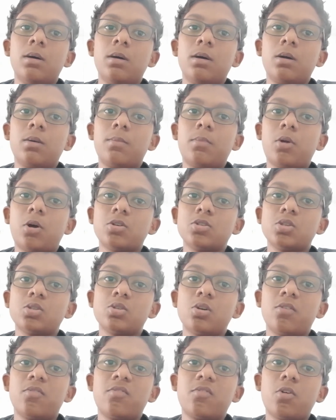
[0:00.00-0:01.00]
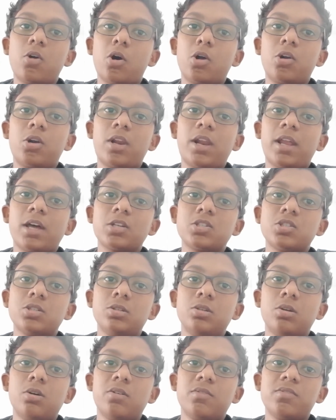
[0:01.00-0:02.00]
process of
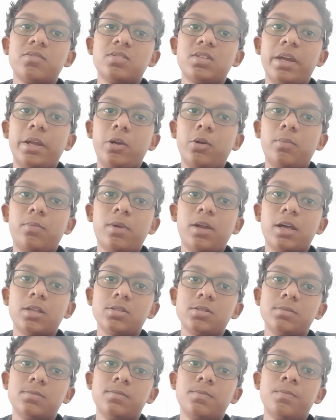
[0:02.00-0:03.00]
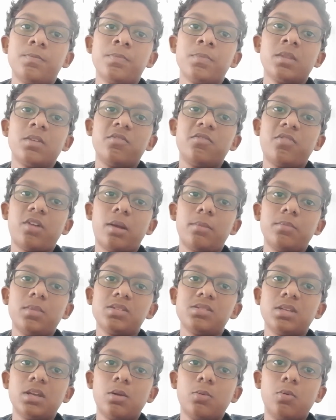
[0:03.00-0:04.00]
contraction of cytoplasm from the
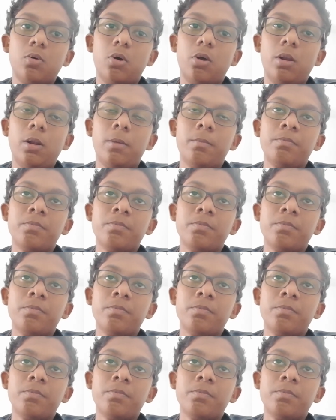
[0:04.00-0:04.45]
cell wall